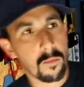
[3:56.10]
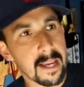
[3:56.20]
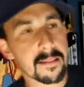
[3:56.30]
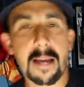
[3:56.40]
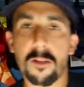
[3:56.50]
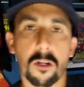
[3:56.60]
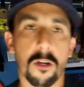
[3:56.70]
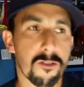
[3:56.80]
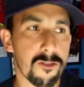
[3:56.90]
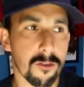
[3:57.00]
Next time the
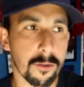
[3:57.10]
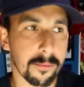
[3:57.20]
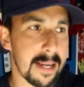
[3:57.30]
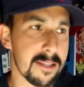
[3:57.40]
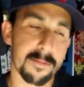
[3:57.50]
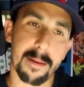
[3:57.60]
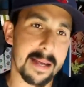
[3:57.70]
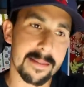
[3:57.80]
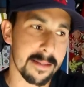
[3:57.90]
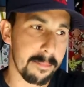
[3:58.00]
grocery store raises
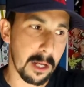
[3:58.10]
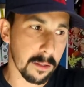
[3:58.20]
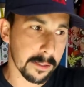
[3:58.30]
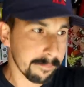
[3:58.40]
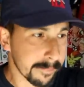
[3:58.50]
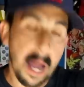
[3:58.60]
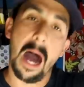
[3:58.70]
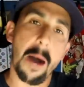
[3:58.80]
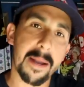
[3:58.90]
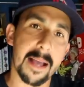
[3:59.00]
prices on milk,
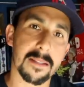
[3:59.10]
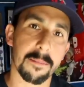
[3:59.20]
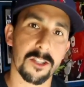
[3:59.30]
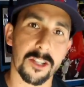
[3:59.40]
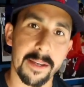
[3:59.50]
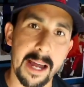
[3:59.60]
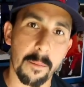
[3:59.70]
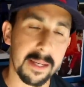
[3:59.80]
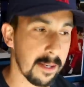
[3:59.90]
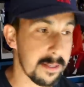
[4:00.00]
I'm gonna ask them to shut
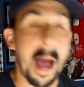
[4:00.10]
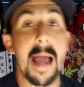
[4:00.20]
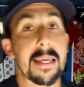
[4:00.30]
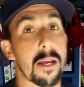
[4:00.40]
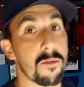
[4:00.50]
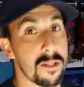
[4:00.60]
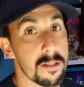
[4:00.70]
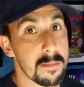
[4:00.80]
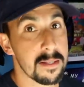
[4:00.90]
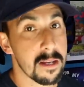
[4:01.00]
down because I can't
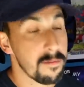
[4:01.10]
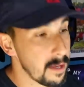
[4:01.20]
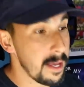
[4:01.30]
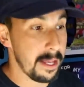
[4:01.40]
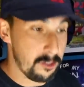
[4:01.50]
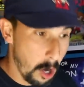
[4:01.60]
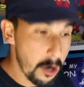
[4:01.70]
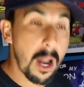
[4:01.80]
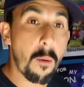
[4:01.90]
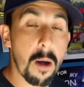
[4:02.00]
resist myself and
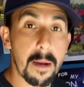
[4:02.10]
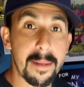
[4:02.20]
darn it, I want my